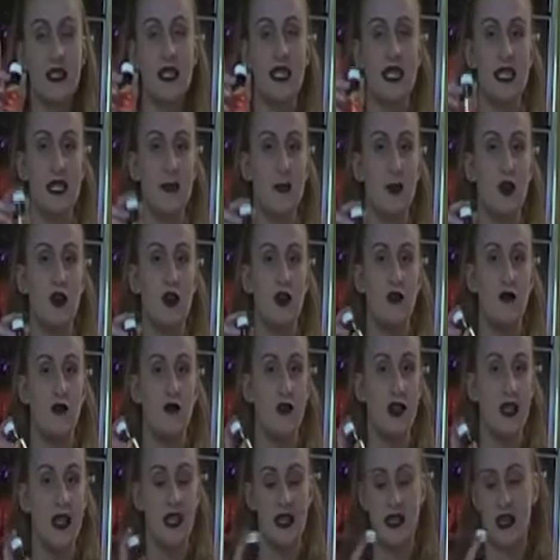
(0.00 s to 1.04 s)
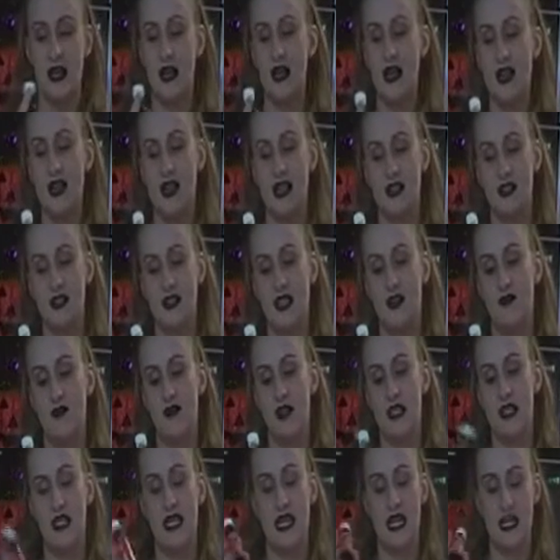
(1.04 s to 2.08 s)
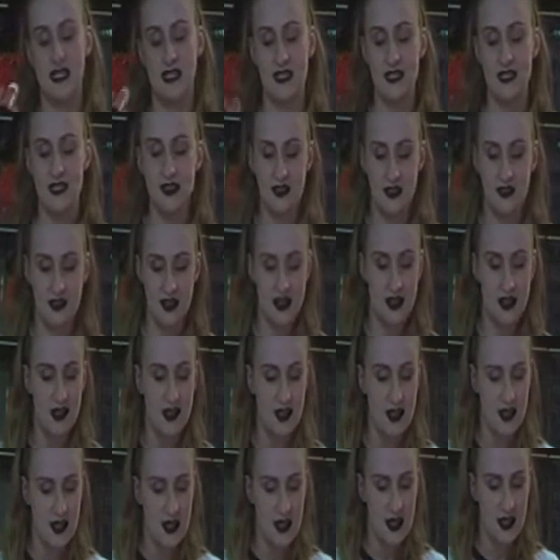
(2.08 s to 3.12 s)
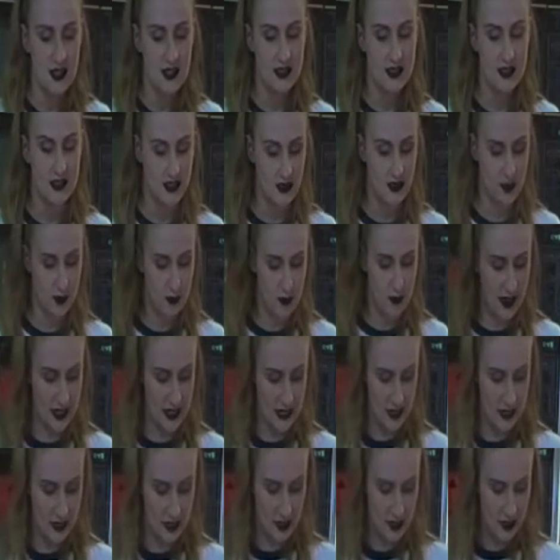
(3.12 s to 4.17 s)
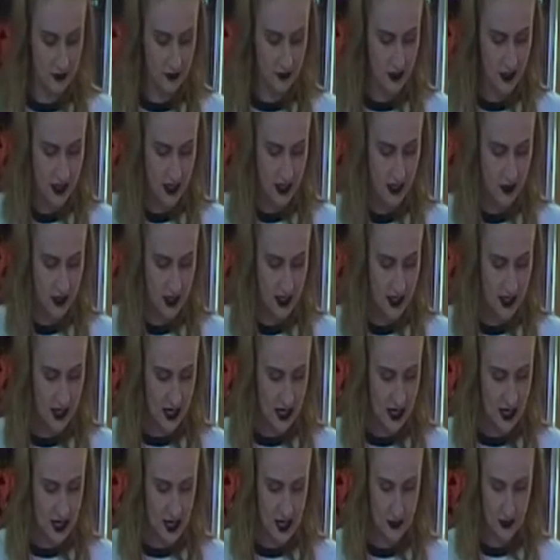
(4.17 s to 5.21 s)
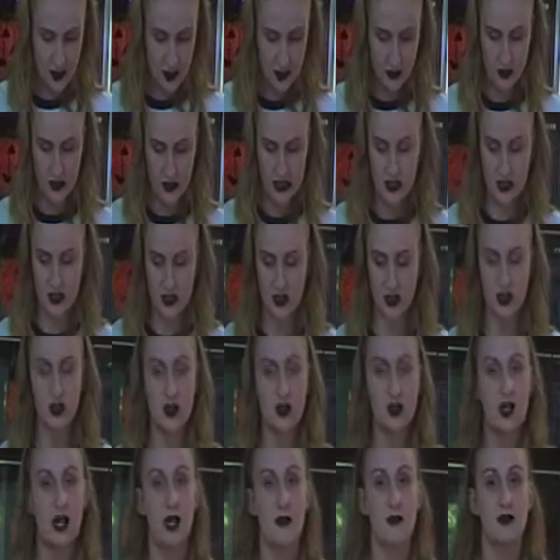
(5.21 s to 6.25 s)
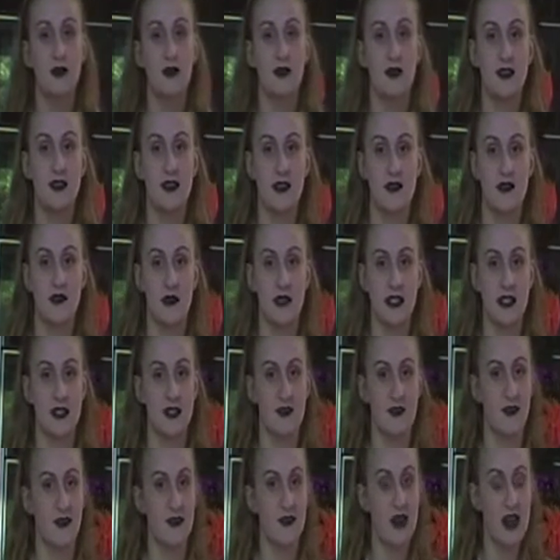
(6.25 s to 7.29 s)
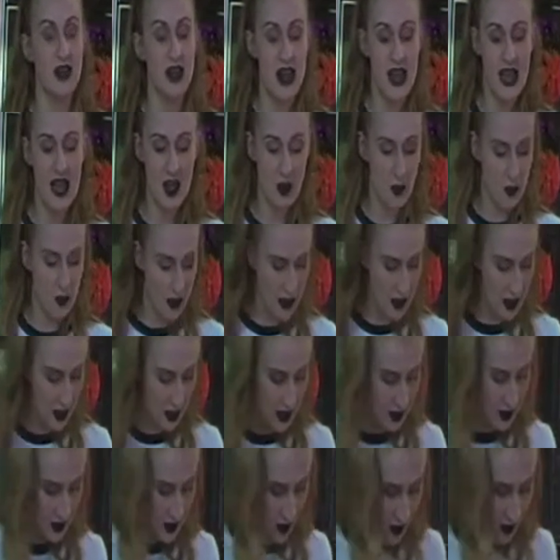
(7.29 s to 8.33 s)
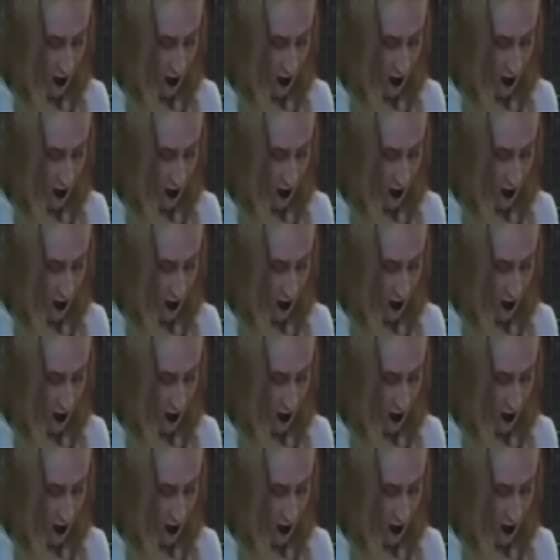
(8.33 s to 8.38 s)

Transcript: teaspoon of vanilla, and I just have vanilla essence to make it vanilla-y. You'll need 2 cups of self-raising flour.